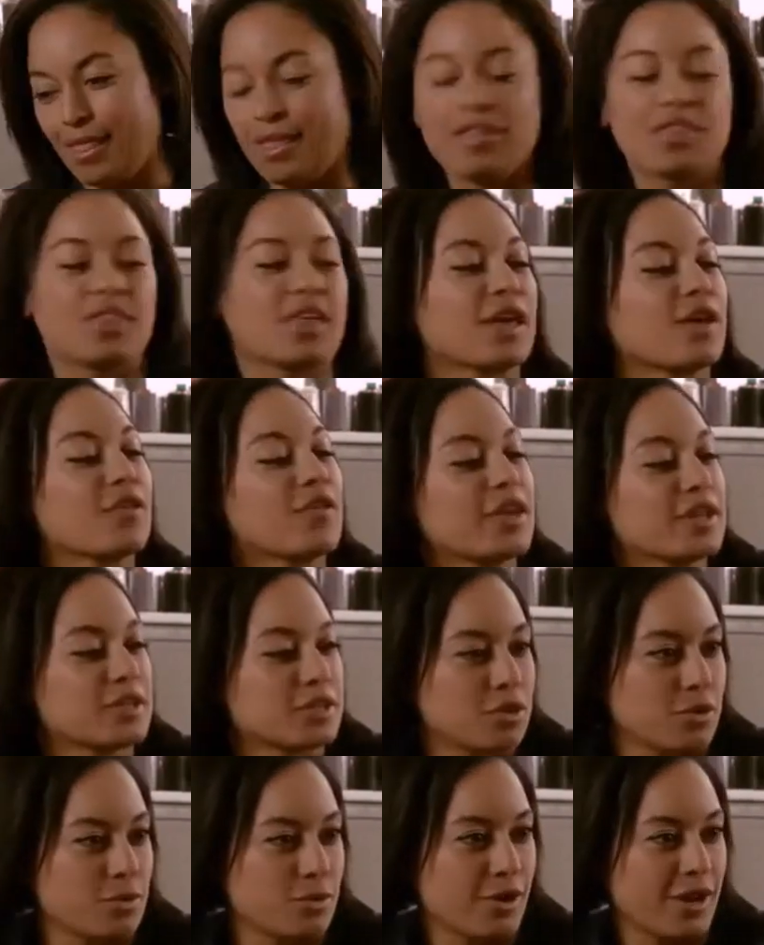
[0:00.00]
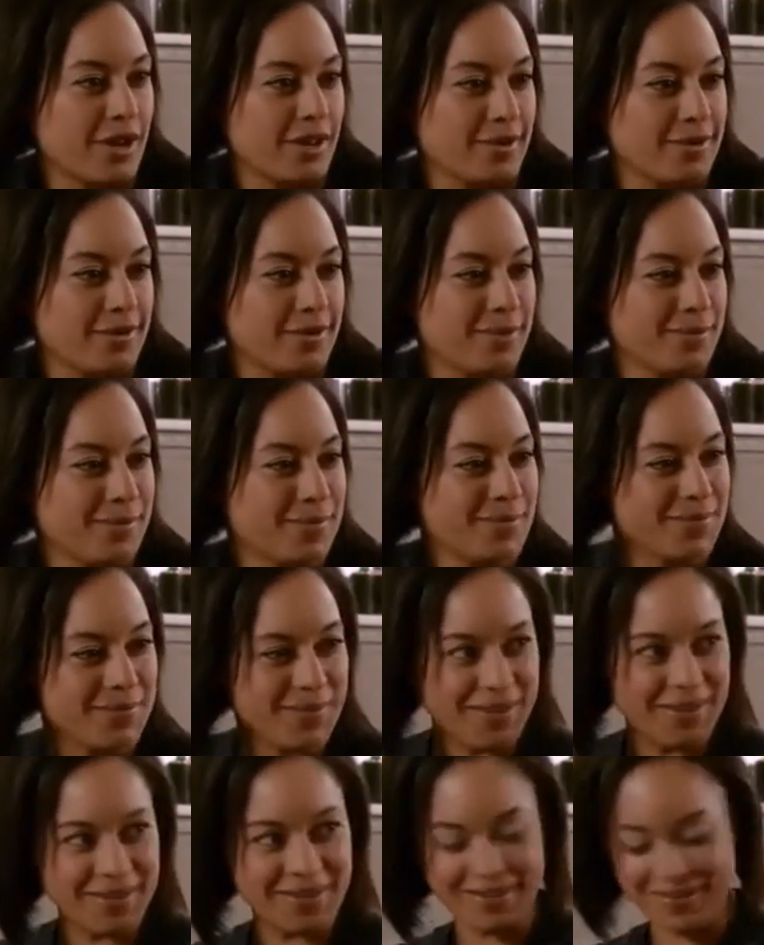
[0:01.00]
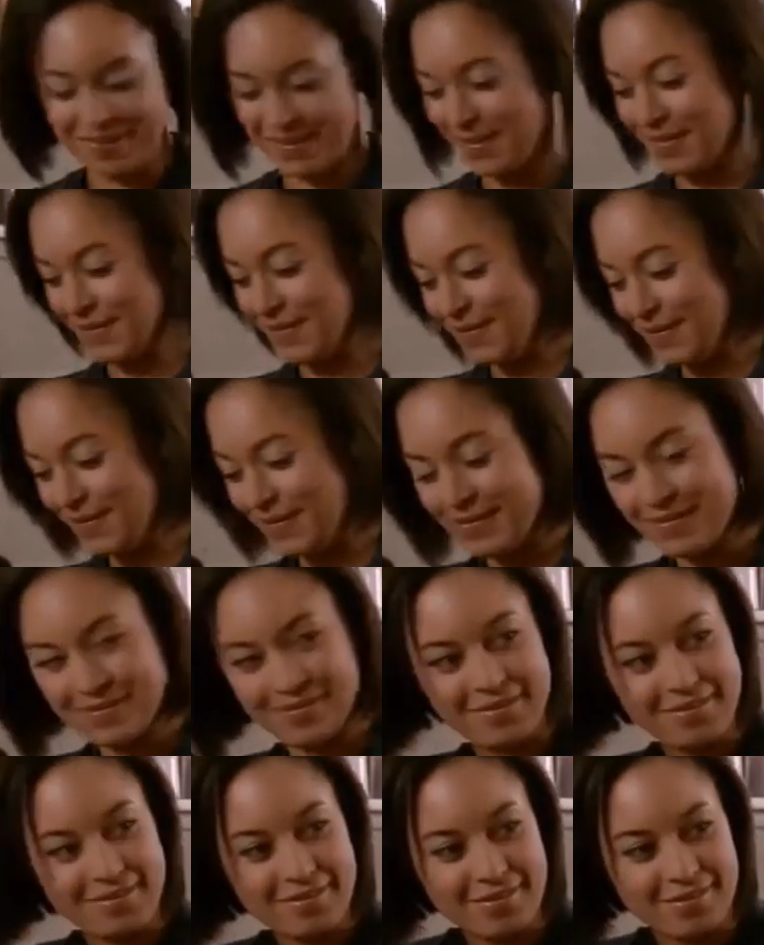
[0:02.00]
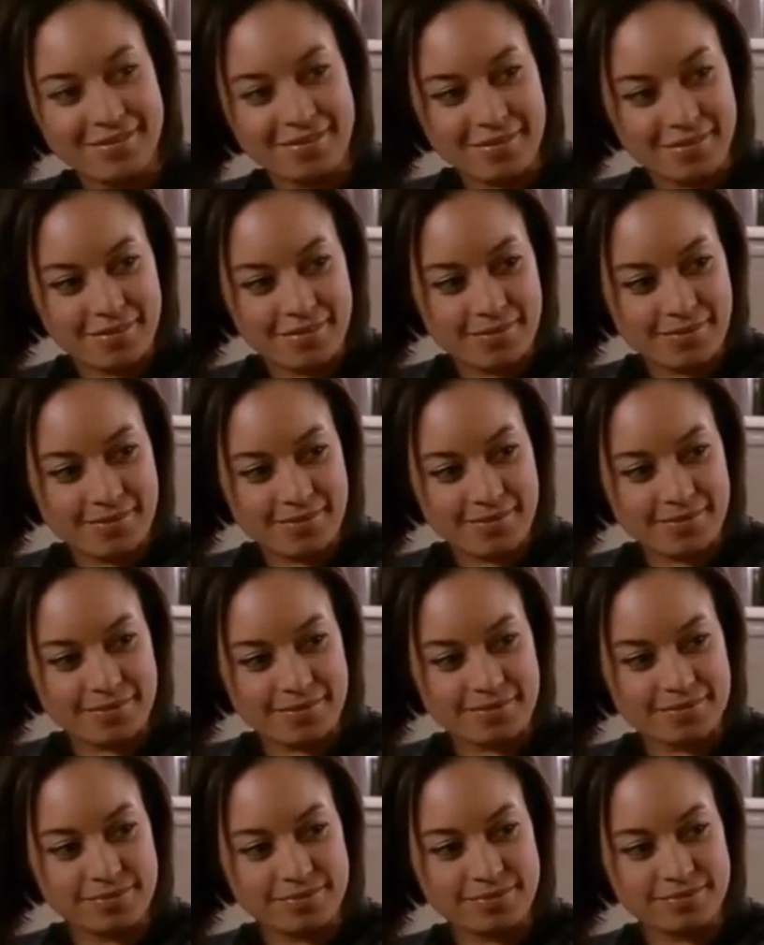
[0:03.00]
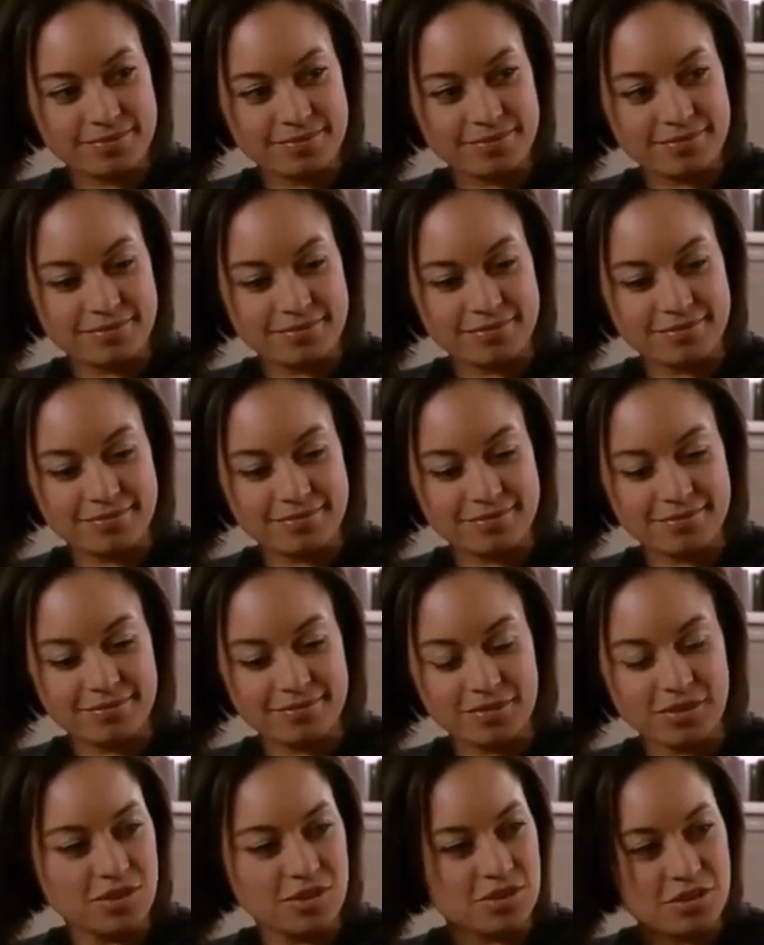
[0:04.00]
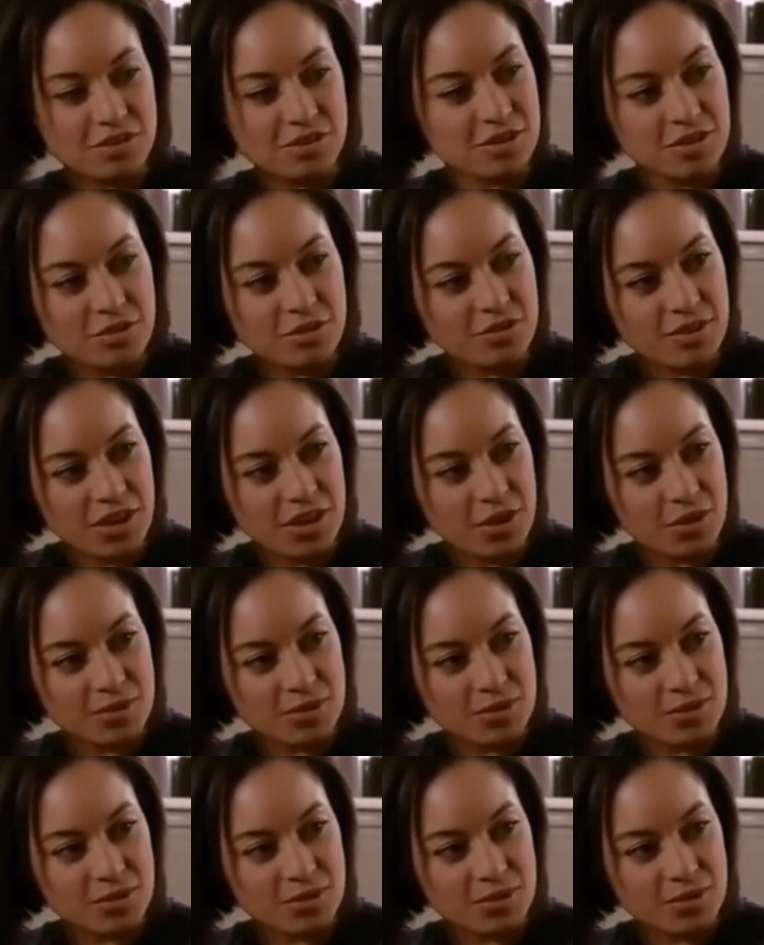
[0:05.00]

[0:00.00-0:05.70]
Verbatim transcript: Think of it as an upgrade. Caz, you're a total knockout. Why can't you see that? It's just enough that you